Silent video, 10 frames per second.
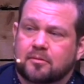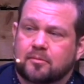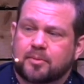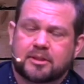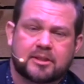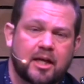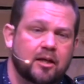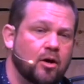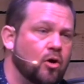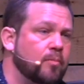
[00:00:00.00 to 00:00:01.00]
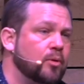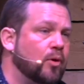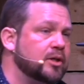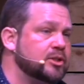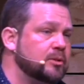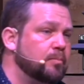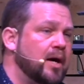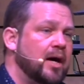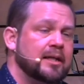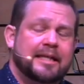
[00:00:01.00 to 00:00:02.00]
But staying home and watching
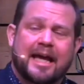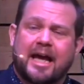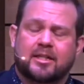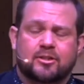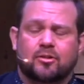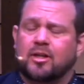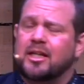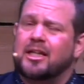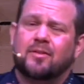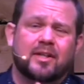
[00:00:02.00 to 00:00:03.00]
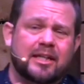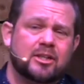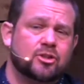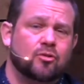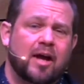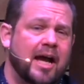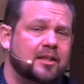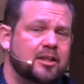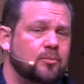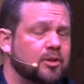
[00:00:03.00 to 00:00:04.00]
podcasts, or even
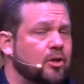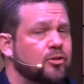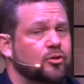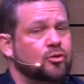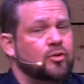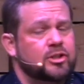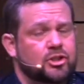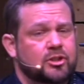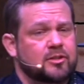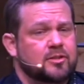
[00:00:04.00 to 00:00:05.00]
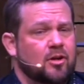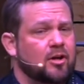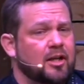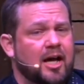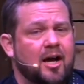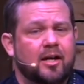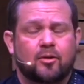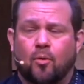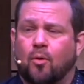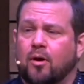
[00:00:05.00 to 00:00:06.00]
interacting with other Christians online,
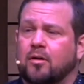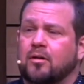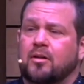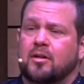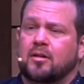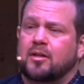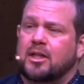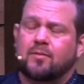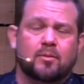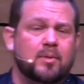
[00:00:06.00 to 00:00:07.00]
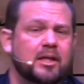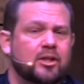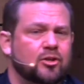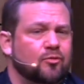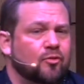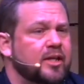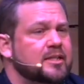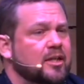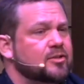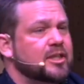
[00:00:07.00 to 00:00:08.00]
or even meeting your friends
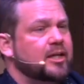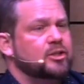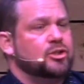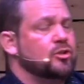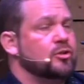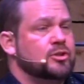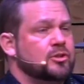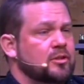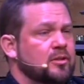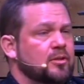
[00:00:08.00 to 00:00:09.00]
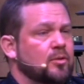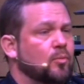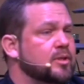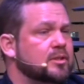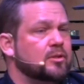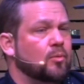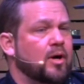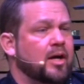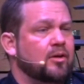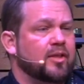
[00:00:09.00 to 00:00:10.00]
outside of church once in a
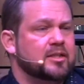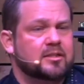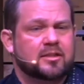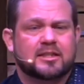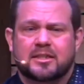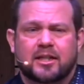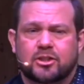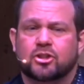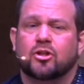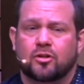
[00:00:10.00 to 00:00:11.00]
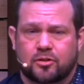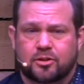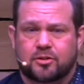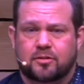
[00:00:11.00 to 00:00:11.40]
while, that's, that's not church.